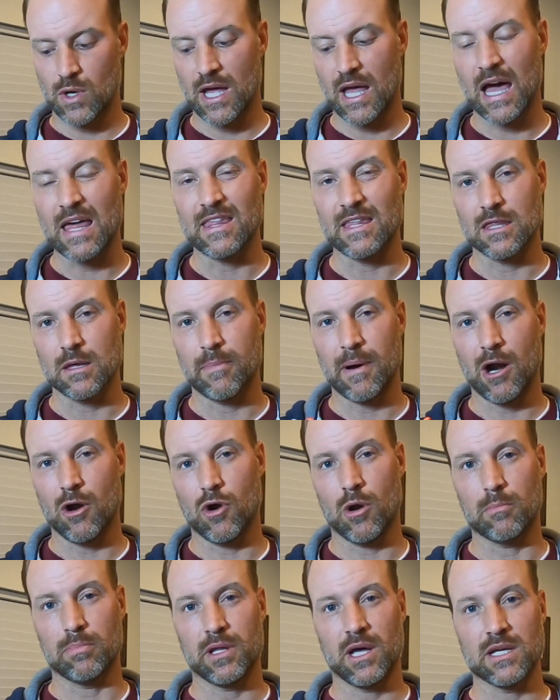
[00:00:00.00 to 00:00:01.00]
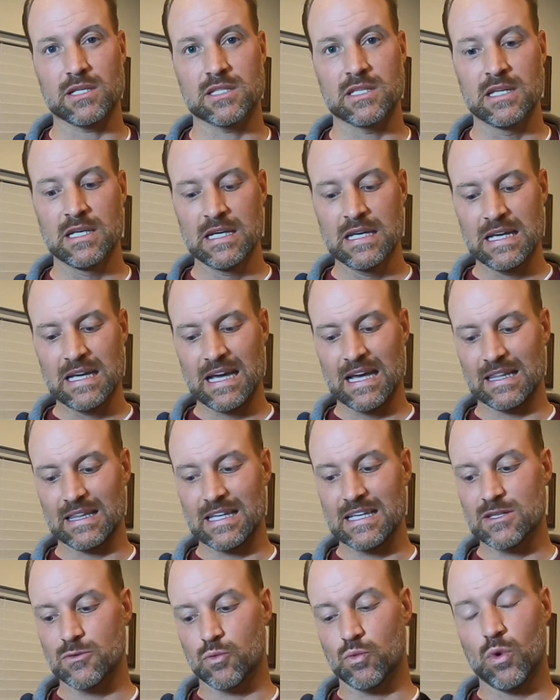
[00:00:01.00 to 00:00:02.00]
I think the PWRUN Plus, at
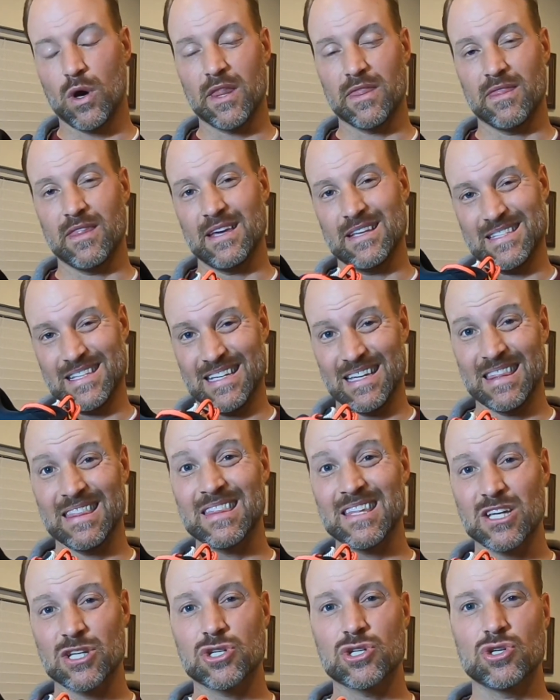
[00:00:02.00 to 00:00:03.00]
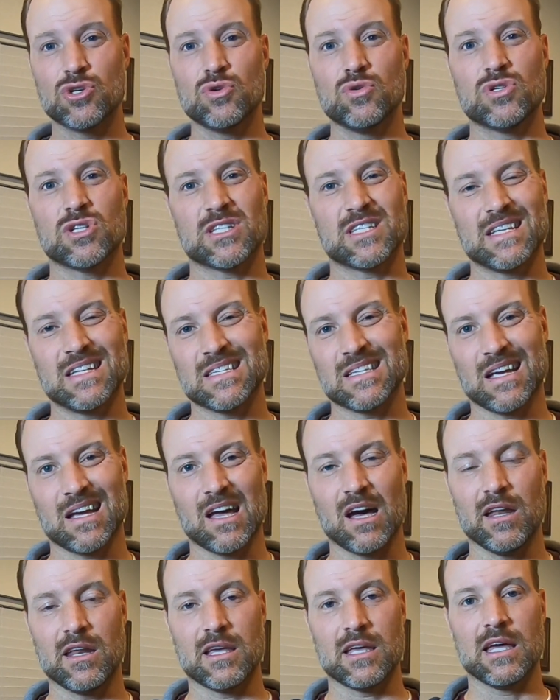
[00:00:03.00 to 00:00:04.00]
least what is in this shoe, just isn't
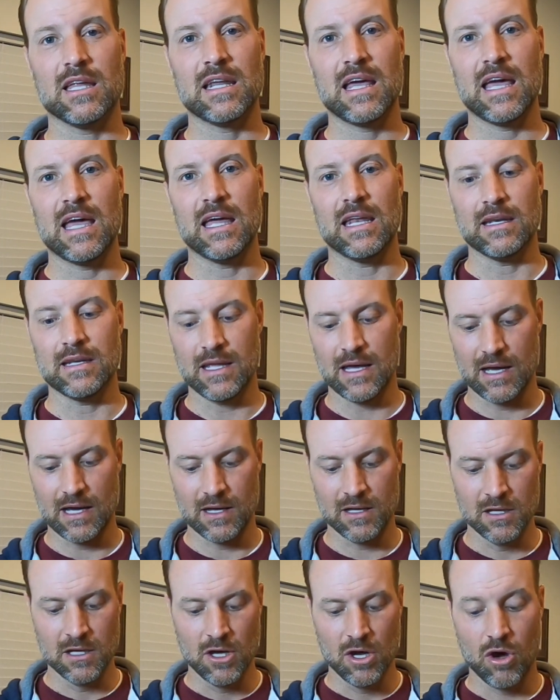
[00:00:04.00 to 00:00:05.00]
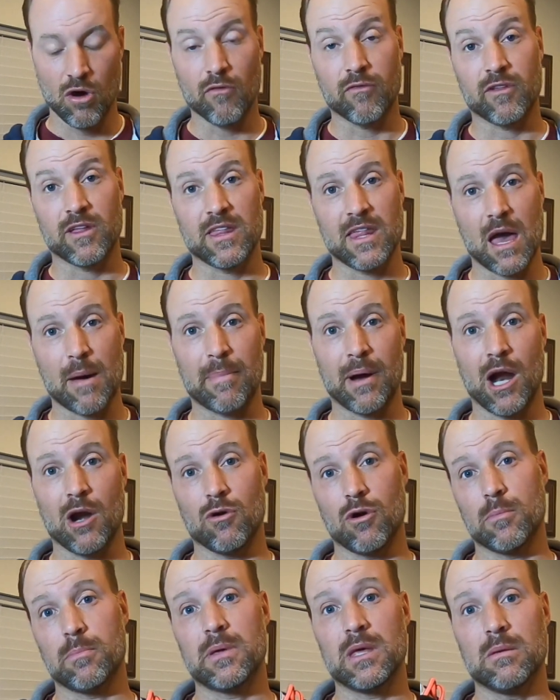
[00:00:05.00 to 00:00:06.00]
cutting it, and hopefully that
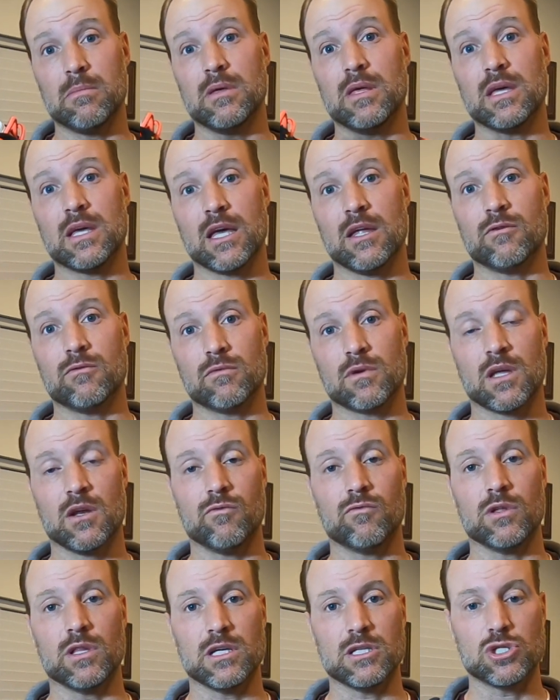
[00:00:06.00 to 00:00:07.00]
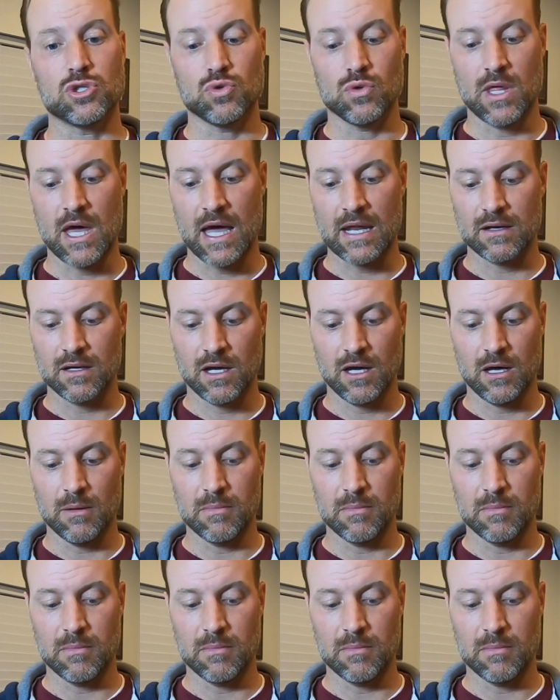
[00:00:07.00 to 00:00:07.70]
PWRUN PB can really do that.